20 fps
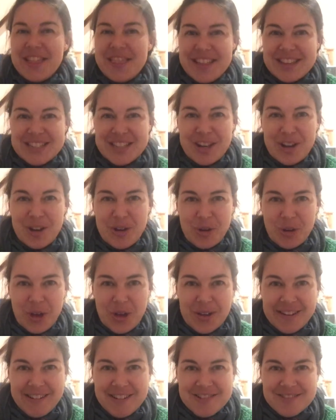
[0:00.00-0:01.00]
There's a lot
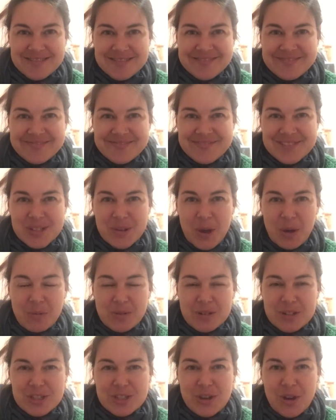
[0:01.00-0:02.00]
going on, so I
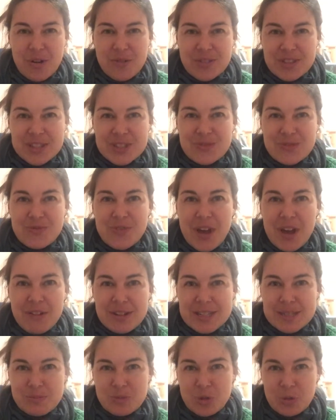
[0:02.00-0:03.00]
wanted to offer this
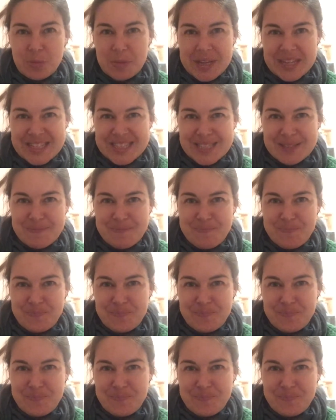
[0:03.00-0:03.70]
very small piece.